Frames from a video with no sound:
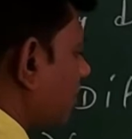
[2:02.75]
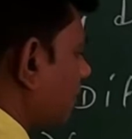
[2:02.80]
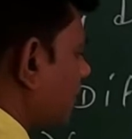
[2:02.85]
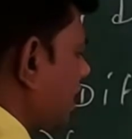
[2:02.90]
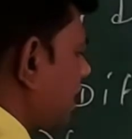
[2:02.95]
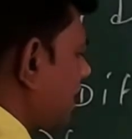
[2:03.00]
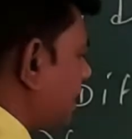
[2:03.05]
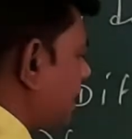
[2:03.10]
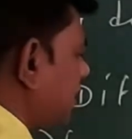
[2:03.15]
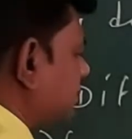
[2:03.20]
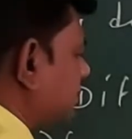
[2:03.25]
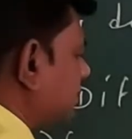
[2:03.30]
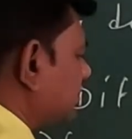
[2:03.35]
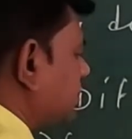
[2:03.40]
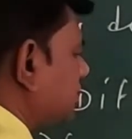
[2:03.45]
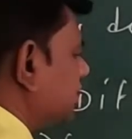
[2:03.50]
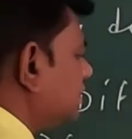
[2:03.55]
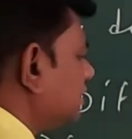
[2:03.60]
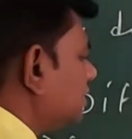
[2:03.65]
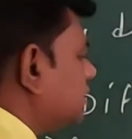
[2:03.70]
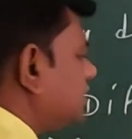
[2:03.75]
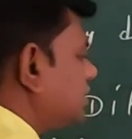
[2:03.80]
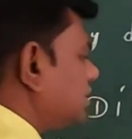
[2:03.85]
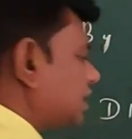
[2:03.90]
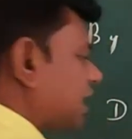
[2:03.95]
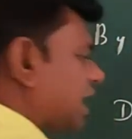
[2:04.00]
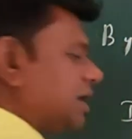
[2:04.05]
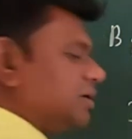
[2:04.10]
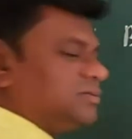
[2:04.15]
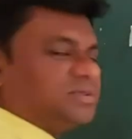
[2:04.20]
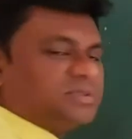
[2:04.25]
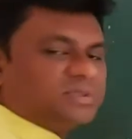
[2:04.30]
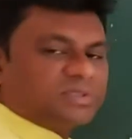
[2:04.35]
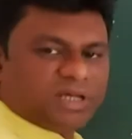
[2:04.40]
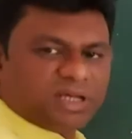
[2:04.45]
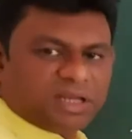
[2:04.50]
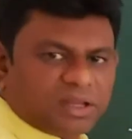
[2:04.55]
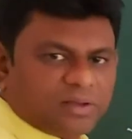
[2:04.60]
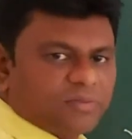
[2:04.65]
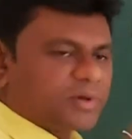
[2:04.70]
by x times
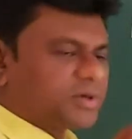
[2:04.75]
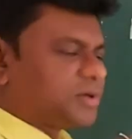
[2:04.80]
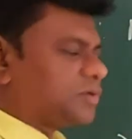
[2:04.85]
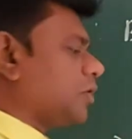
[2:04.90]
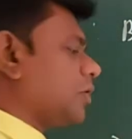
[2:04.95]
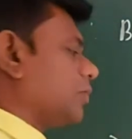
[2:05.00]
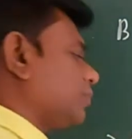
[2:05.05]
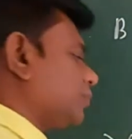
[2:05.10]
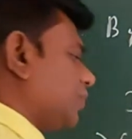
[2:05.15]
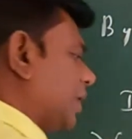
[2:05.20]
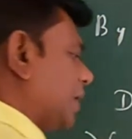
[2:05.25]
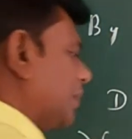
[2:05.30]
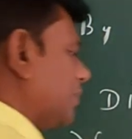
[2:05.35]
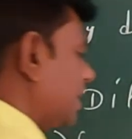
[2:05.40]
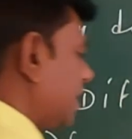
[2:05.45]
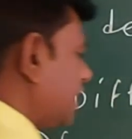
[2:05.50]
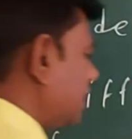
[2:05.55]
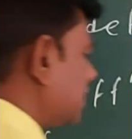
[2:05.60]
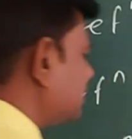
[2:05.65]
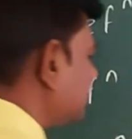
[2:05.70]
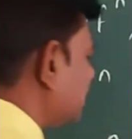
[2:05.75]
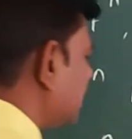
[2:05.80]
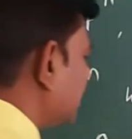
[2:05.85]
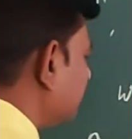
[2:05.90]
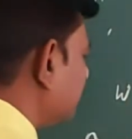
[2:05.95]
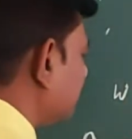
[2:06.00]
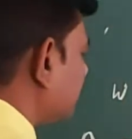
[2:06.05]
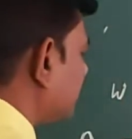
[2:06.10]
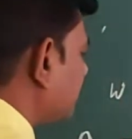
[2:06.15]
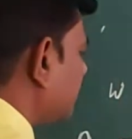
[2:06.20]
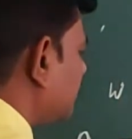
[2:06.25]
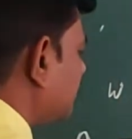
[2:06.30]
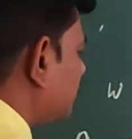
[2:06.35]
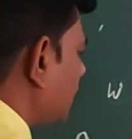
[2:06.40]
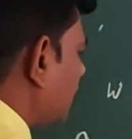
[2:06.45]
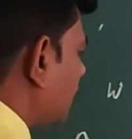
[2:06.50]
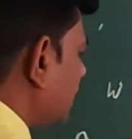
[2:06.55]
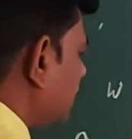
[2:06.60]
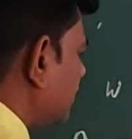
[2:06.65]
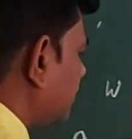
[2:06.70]
derivative of y by x, answer is
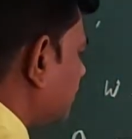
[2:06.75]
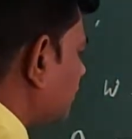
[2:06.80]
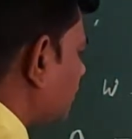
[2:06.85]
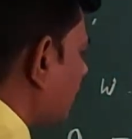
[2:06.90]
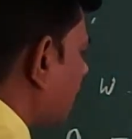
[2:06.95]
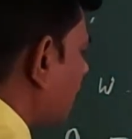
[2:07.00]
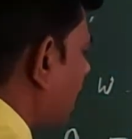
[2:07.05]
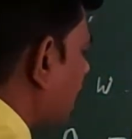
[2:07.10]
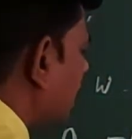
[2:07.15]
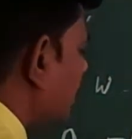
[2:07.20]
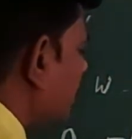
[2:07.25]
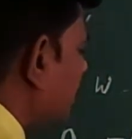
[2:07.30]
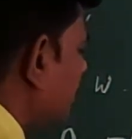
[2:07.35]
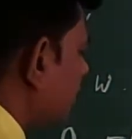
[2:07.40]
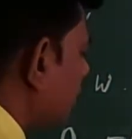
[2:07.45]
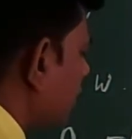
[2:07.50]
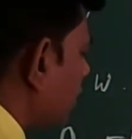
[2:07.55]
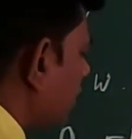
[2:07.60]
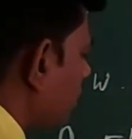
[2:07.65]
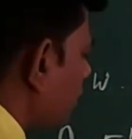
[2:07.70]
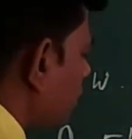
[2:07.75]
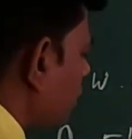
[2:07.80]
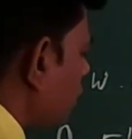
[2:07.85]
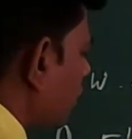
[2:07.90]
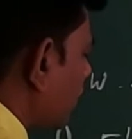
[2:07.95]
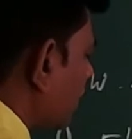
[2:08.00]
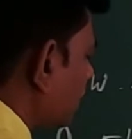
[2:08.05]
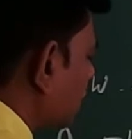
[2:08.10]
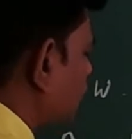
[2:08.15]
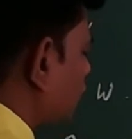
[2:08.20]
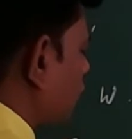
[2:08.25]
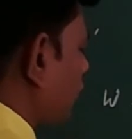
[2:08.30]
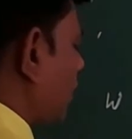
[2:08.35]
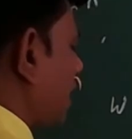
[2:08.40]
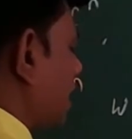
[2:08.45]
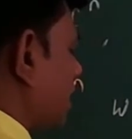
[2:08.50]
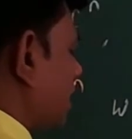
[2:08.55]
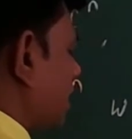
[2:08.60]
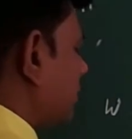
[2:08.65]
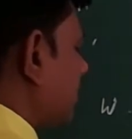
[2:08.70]
minus y upon x
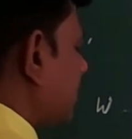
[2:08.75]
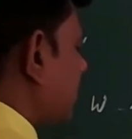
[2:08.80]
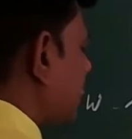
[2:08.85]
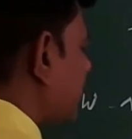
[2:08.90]
square,